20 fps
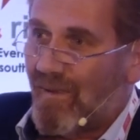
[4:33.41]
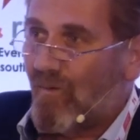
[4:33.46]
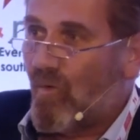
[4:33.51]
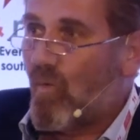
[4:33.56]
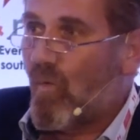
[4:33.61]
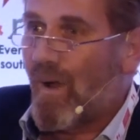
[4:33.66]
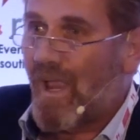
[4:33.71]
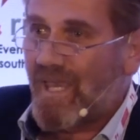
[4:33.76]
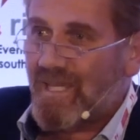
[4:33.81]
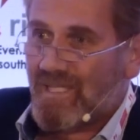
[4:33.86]

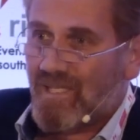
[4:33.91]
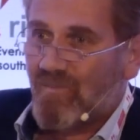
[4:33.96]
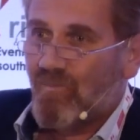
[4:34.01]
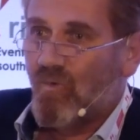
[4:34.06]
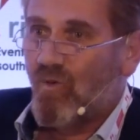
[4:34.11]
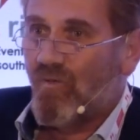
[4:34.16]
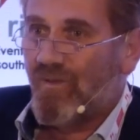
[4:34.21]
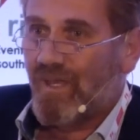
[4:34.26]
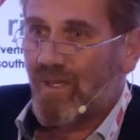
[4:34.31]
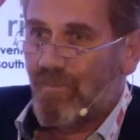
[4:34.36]
waste
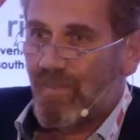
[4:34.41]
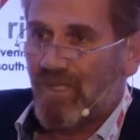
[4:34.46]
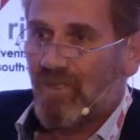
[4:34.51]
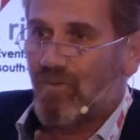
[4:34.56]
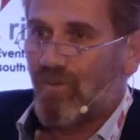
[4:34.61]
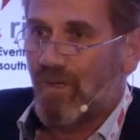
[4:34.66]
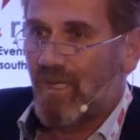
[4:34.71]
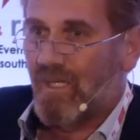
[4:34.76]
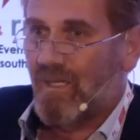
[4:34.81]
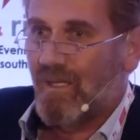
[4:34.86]
moving
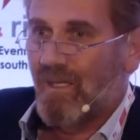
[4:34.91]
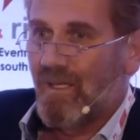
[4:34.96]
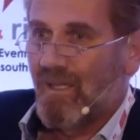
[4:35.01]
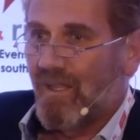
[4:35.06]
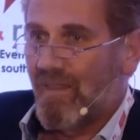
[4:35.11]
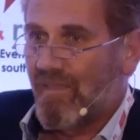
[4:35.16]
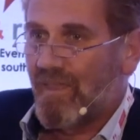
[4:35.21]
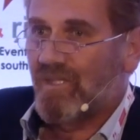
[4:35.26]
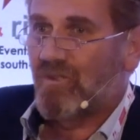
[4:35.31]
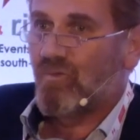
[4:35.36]
between
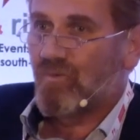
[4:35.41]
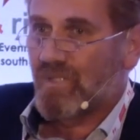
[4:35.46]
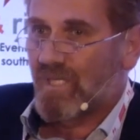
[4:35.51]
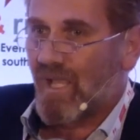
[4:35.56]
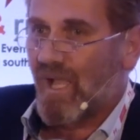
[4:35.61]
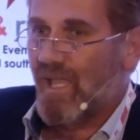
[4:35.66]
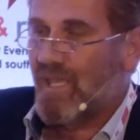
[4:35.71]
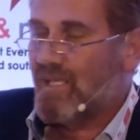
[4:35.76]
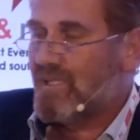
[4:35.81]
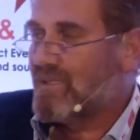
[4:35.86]
the two
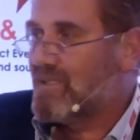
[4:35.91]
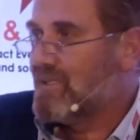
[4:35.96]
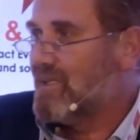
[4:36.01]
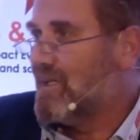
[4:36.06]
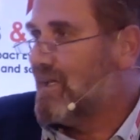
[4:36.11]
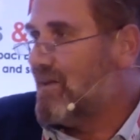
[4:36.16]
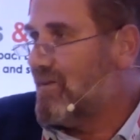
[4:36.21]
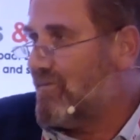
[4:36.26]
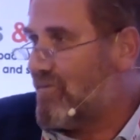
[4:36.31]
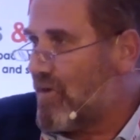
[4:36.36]
sides
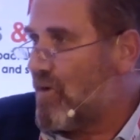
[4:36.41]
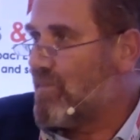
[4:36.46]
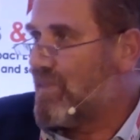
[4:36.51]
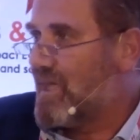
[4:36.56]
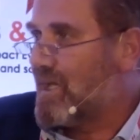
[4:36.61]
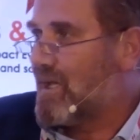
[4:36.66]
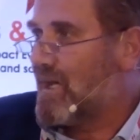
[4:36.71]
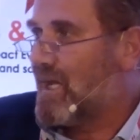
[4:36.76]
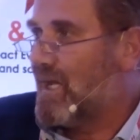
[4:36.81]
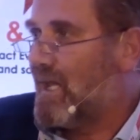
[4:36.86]
from
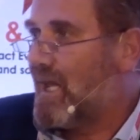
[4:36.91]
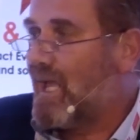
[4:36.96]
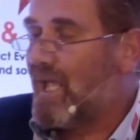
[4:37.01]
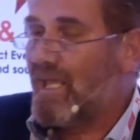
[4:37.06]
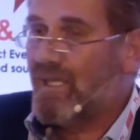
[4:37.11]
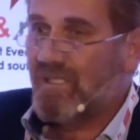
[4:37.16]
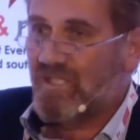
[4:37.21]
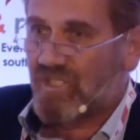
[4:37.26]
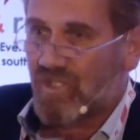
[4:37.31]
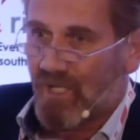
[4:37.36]
the Green
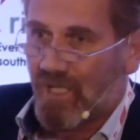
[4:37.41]
Line